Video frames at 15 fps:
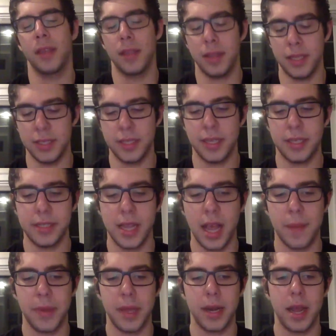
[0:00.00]
These things
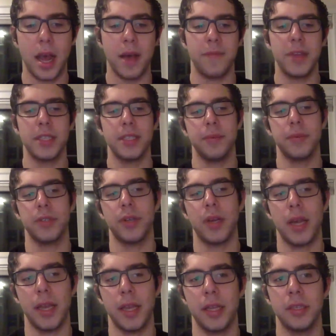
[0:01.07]
happen. Obviously, we're
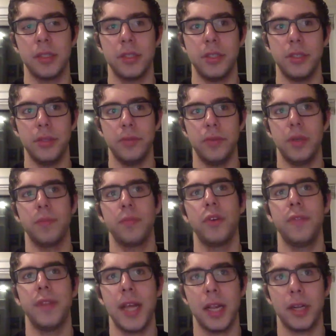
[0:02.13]
trying to
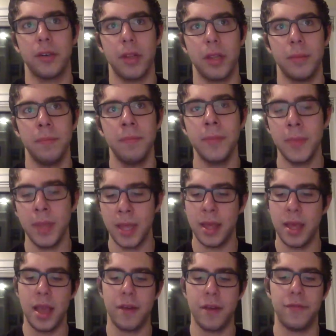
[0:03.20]
improve the algorithm
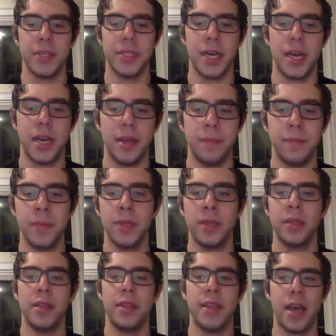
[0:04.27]
every time
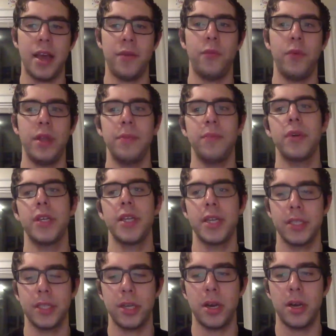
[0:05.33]
that we predict
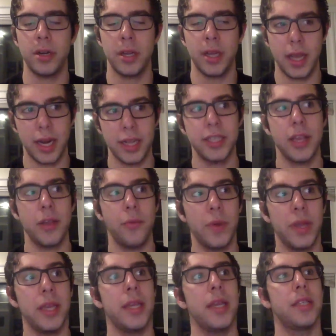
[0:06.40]
a card. And I say
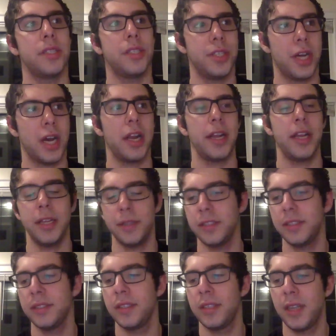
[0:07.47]
we, it's Johnny.
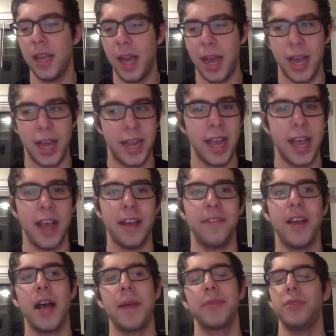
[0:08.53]
I have
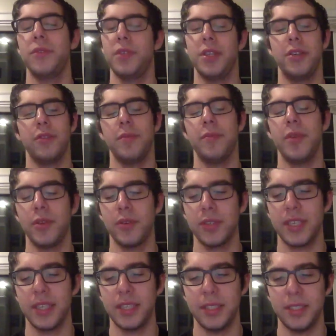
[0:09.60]
absolutely no computer
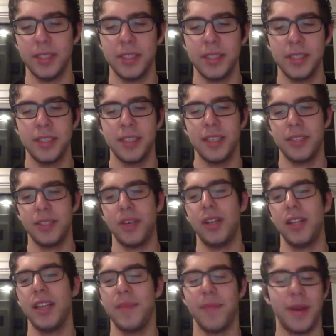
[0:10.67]
skills. It's all
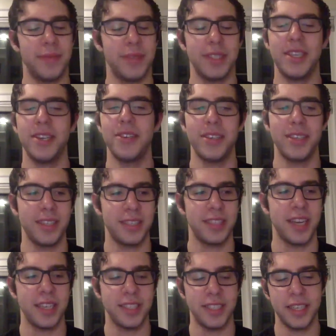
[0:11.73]
him. I'm just here to
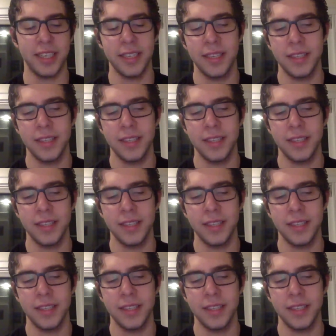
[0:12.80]
discuss it.